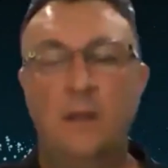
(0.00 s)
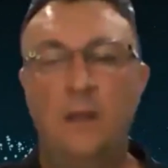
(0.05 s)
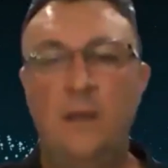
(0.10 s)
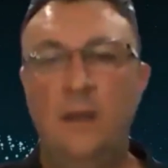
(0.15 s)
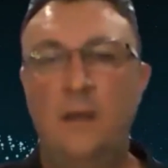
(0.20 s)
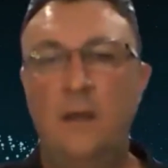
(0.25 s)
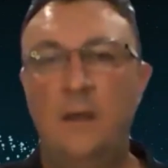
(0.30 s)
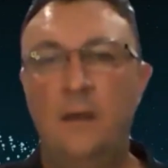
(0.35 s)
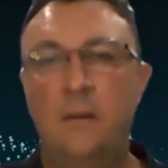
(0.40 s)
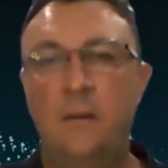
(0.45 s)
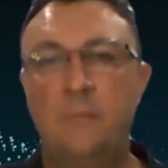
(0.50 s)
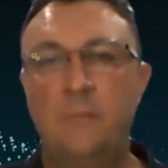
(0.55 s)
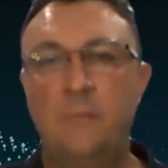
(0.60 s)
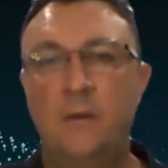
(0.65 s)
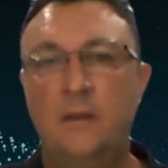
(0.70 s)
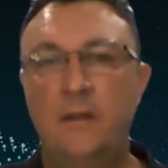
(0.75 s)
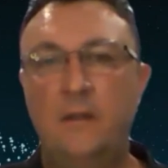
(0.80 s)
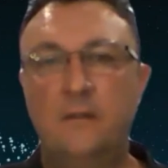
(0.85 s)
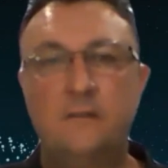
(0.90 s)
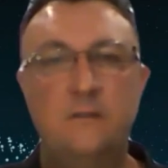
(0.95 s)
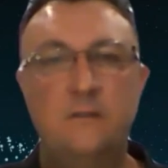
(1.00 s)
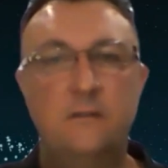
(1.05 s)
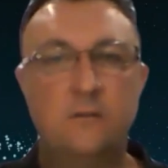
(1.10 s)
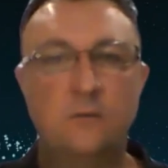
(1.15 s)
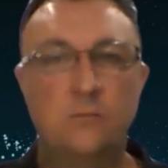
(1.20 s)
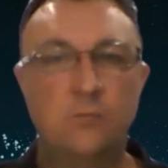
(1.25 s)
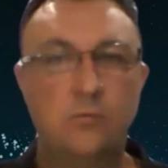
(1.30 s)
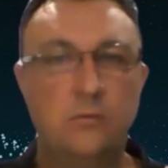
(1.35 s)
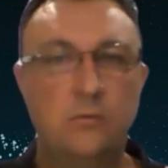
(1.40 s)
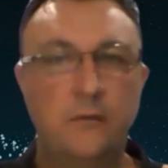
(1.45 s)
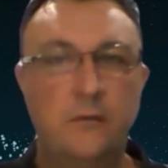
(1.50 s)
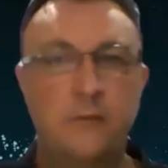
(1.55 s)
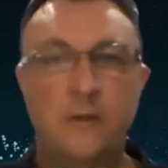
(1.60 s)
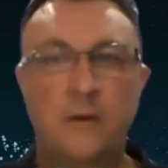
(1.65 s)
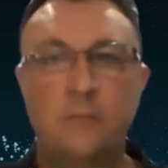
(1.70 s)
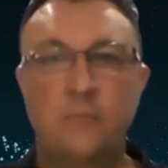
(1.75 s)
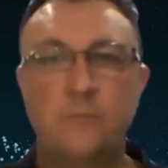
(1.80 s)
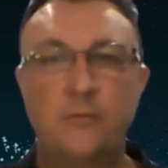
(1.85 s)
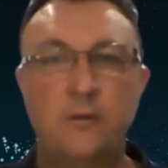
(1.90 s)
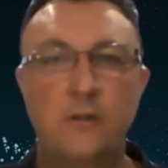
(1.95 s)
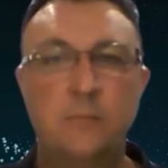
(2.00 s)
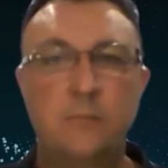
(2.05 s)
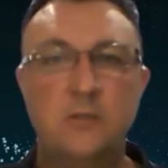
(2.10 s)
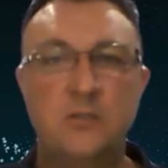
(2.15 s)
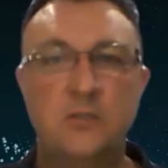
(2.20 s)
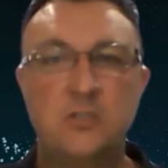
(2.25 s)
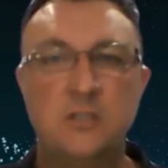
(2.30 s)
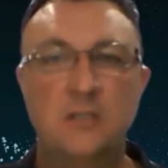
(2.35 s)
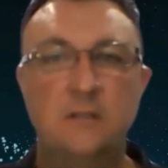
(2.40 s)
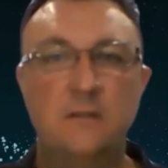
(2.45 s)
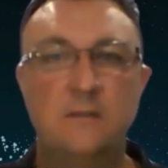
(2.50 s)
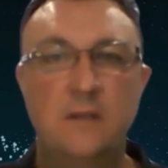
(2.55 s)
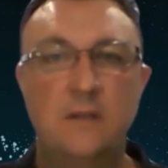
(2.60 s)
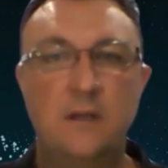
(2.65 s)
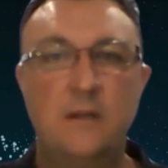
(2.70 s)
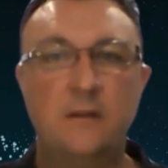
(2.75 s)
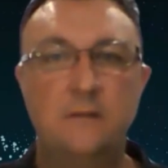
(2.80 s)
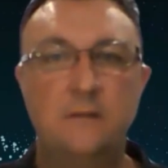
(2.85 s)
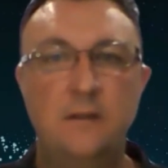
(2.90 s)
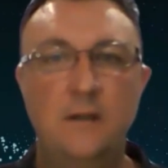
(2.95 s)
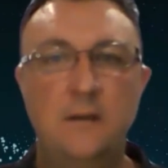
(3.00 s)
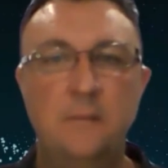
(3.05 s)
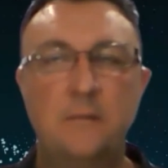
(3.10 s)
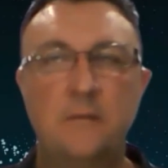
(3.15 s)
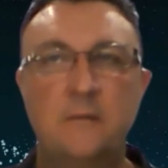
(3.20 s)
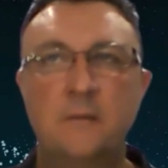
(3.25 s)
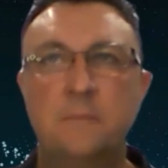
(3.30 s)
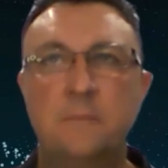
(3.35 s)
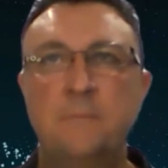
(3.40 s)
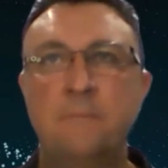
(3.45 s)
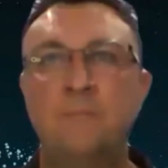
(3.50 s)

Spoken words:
And that's just a rule of thumb for imaging down at depth.